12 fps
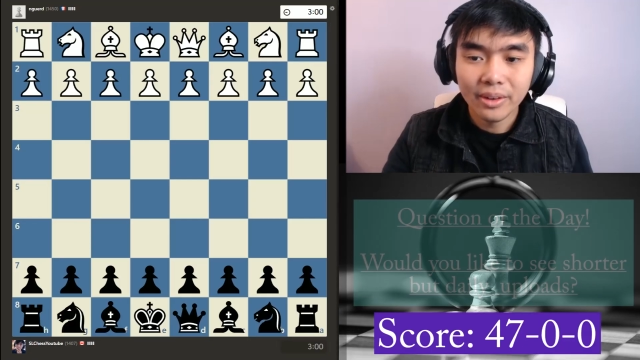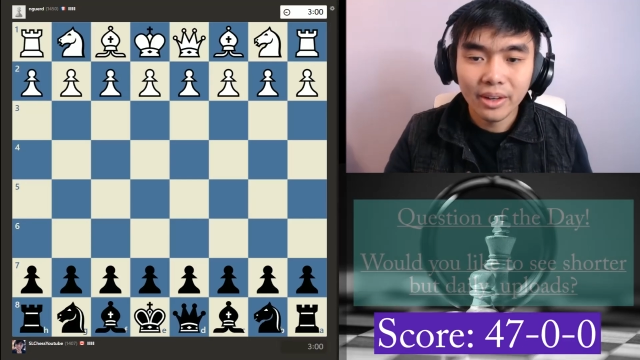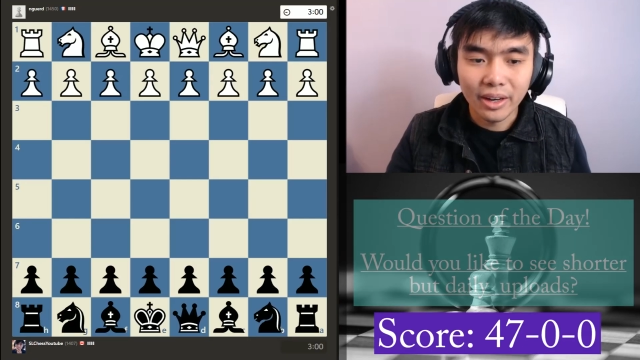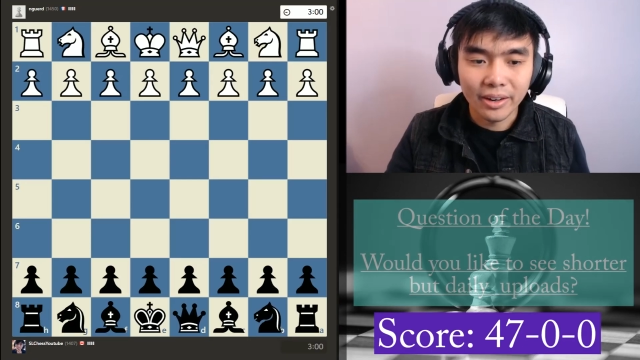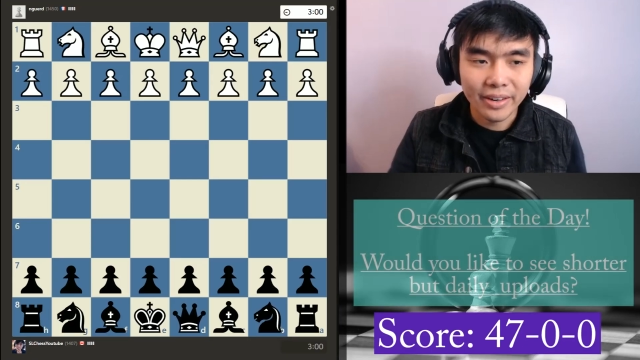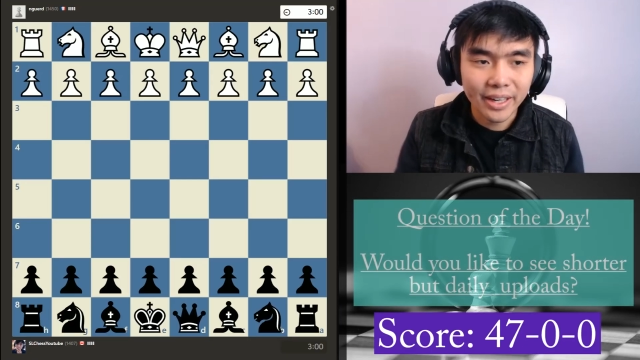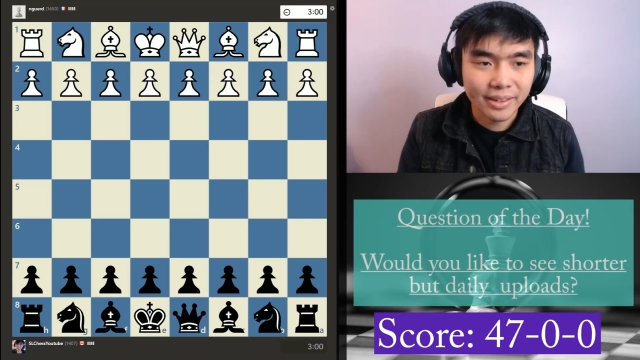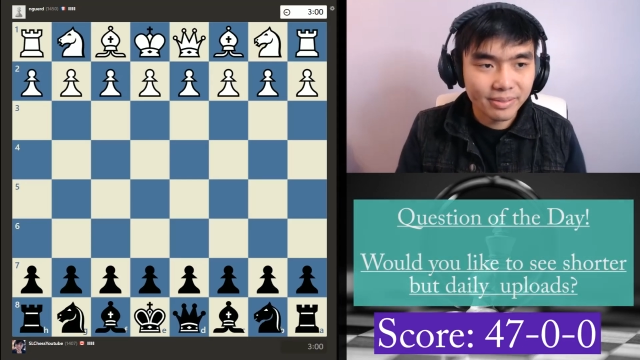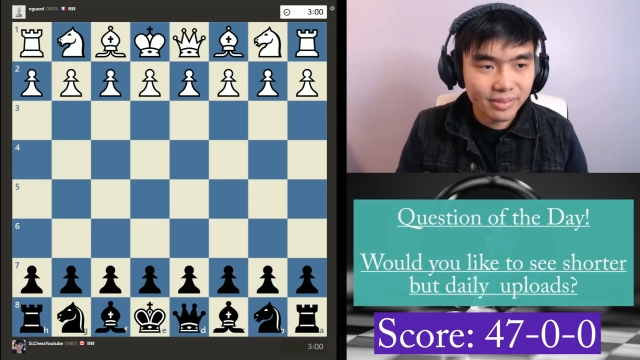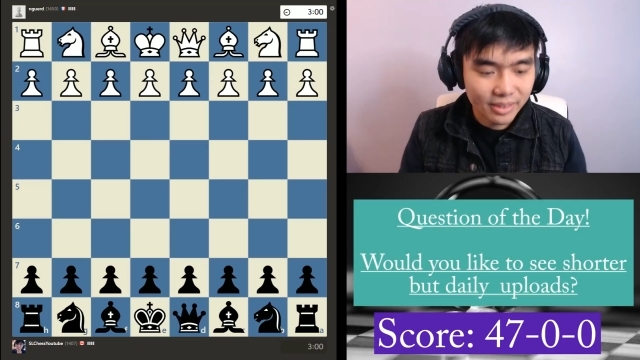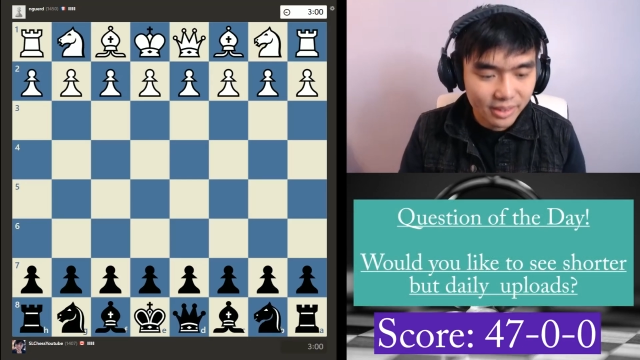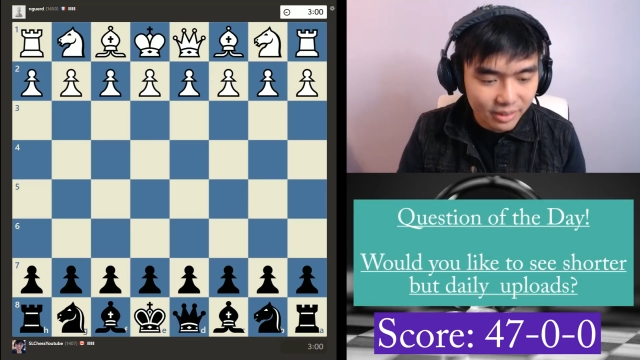Alright,
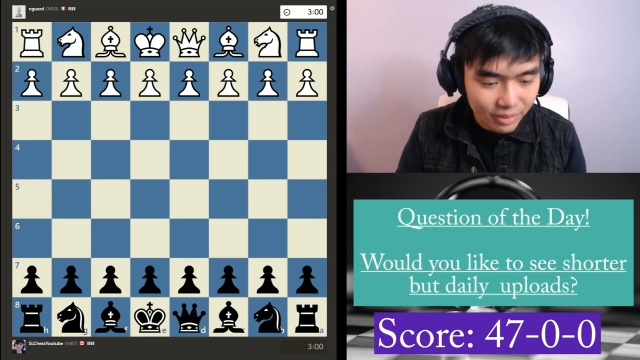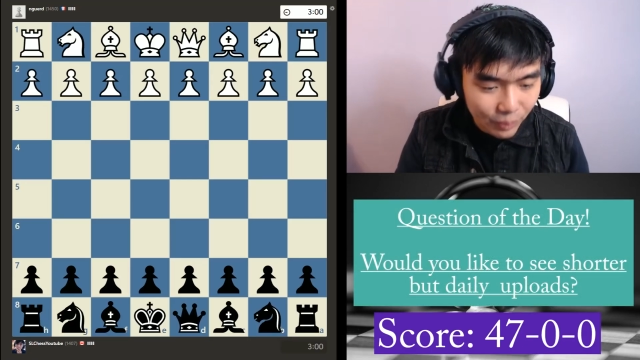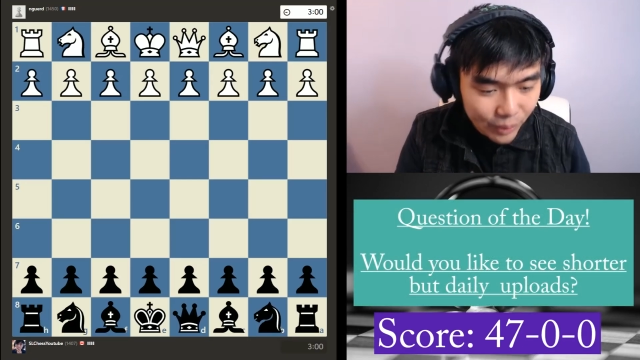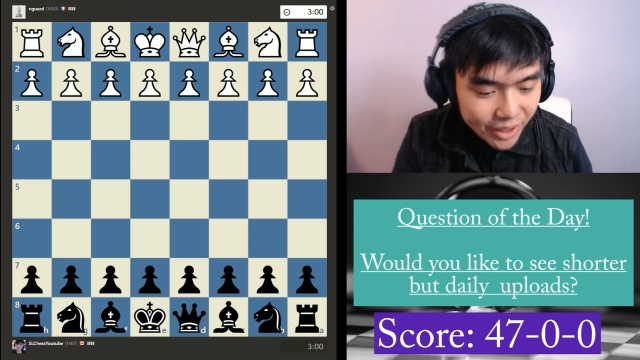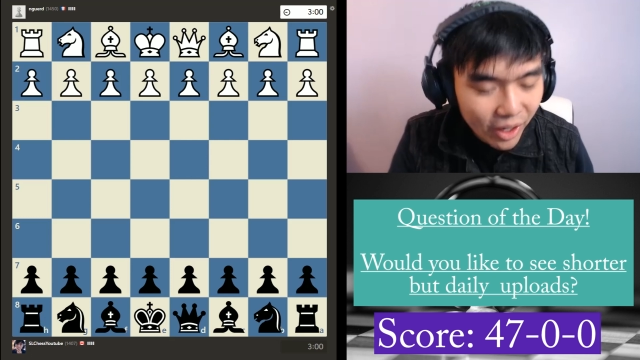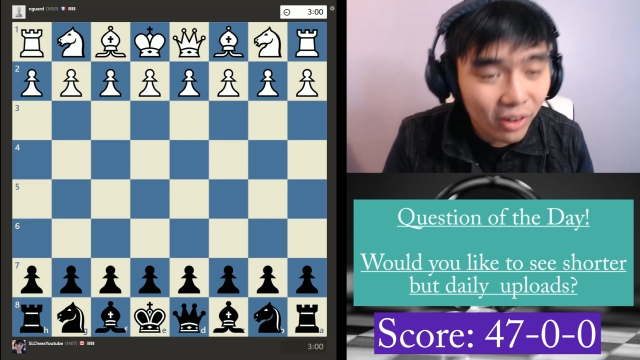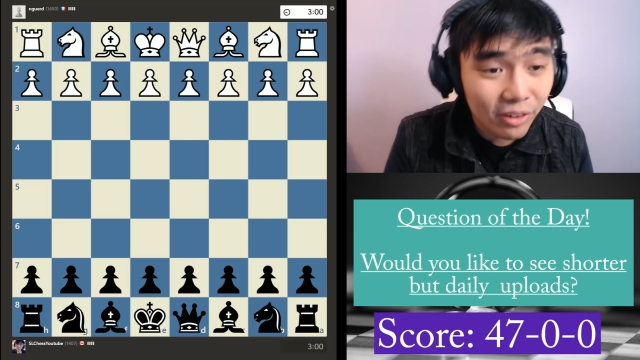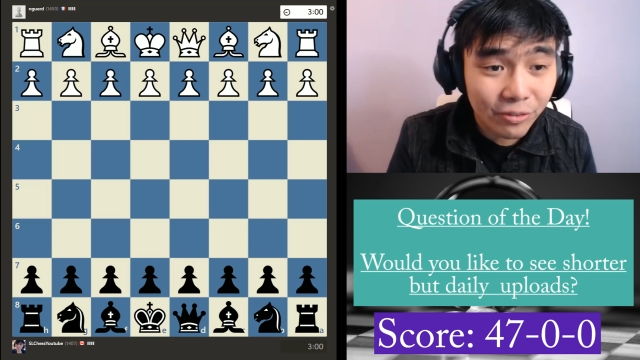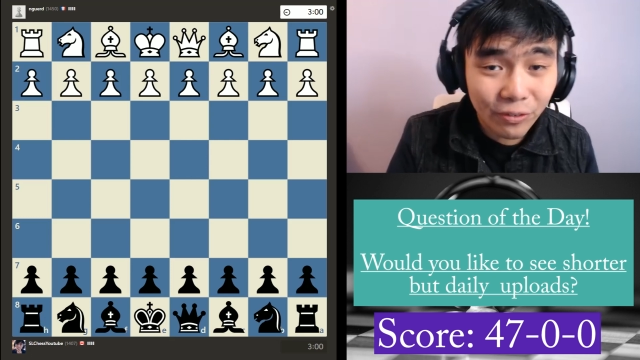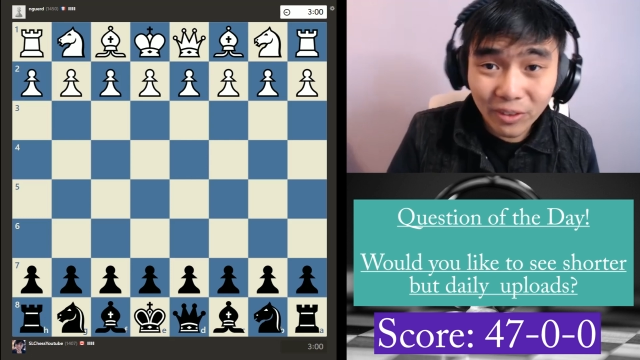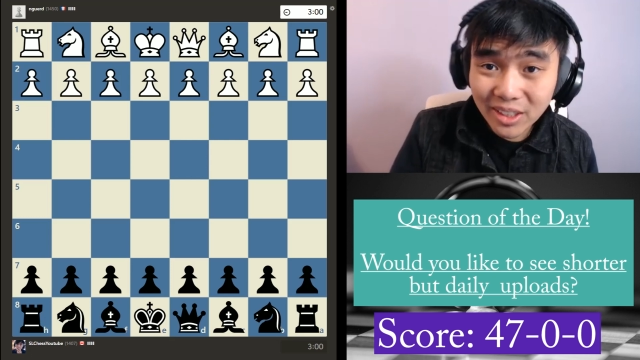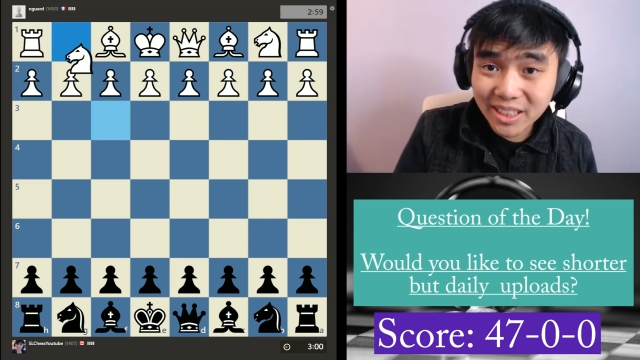we are
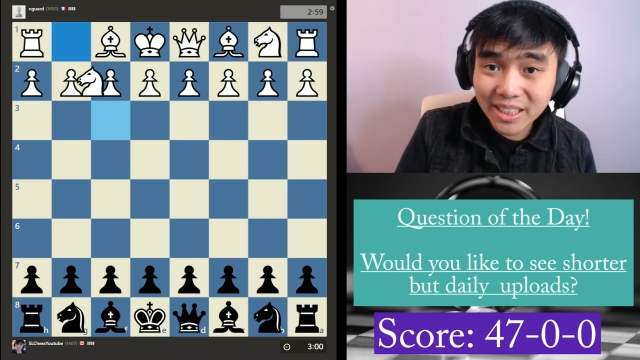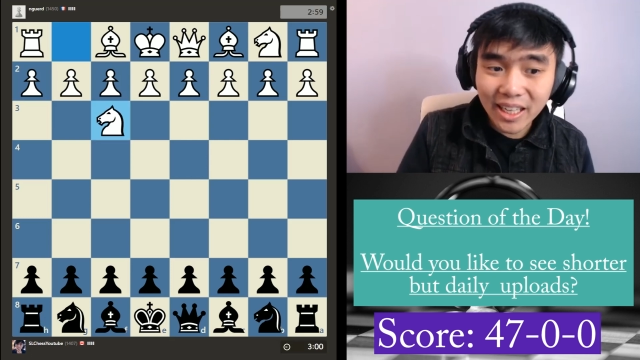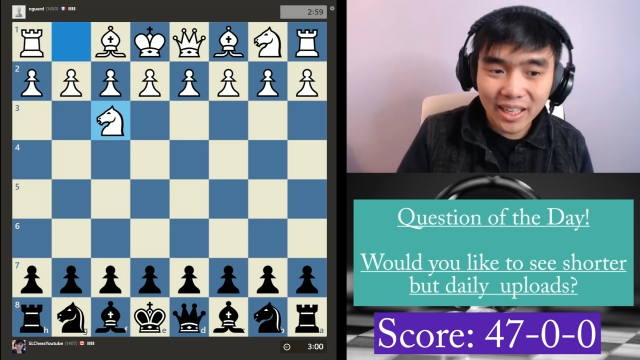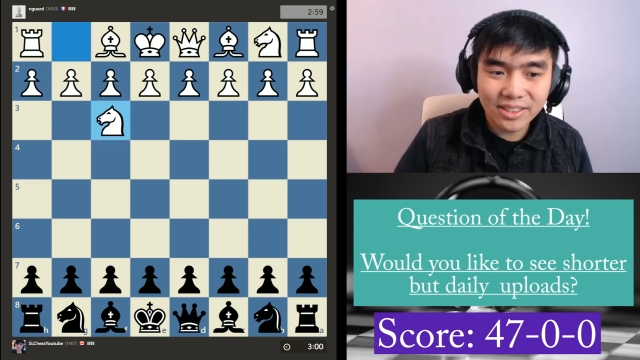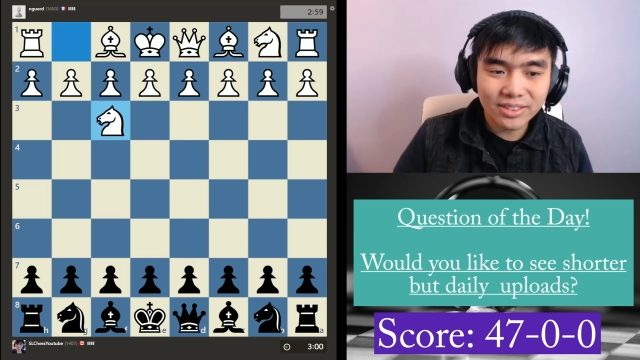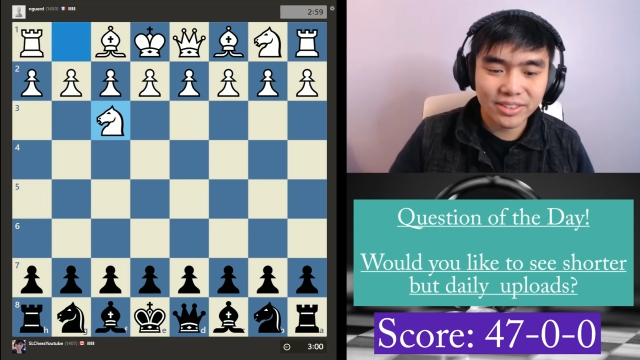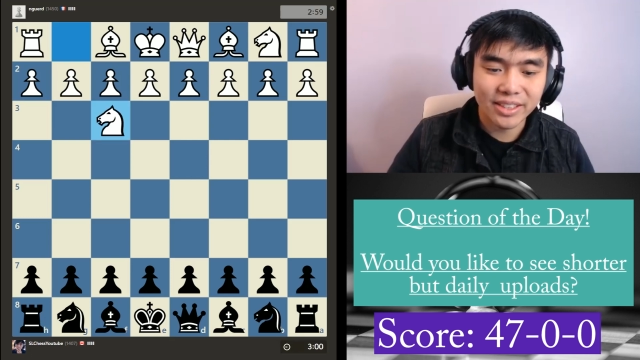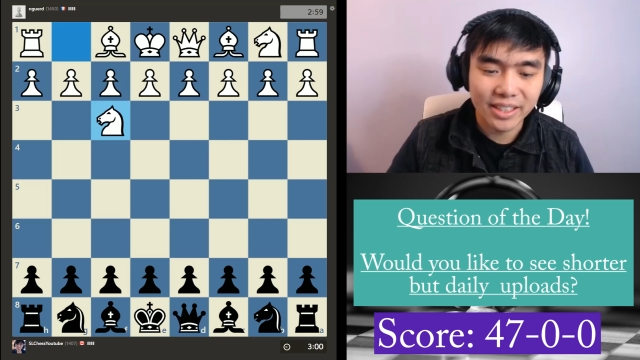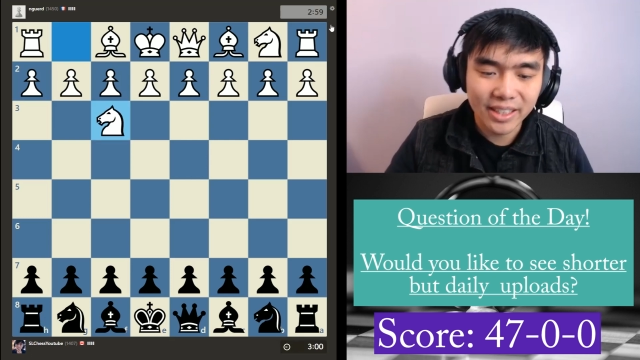1400.